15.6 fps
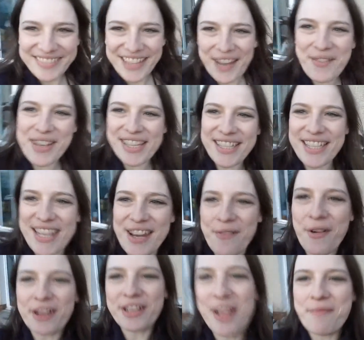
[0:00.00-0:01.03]
Come and see
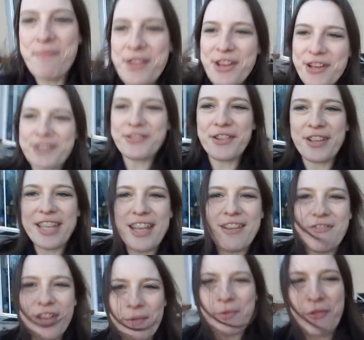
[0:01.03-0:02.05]
what a beautiful
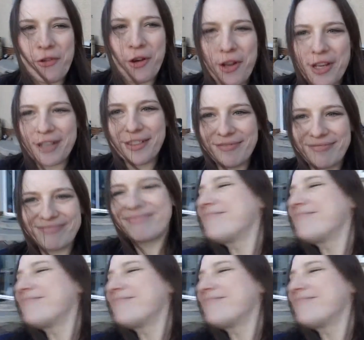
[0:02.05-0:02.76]
evening we've got here.